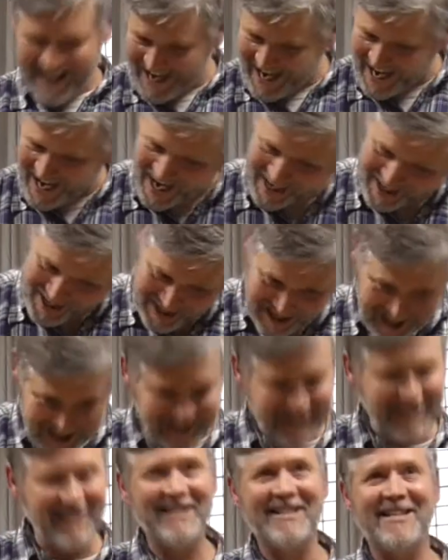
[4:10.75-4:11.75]
You're
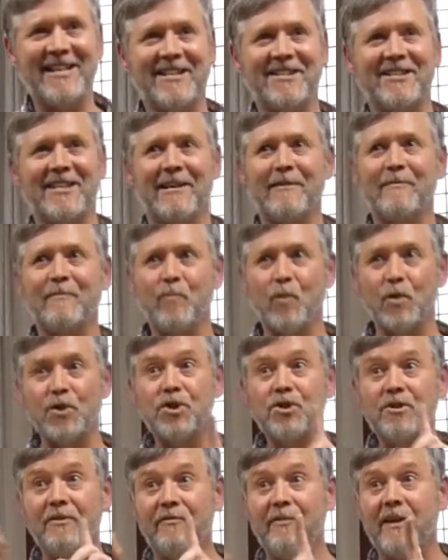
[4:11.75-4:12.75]
just cutting.
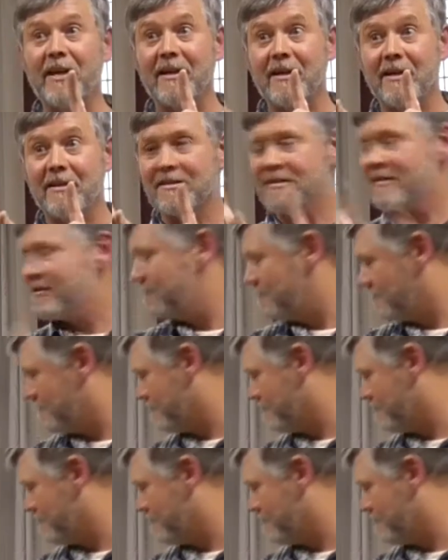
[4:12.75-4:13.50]
Watch your fingers.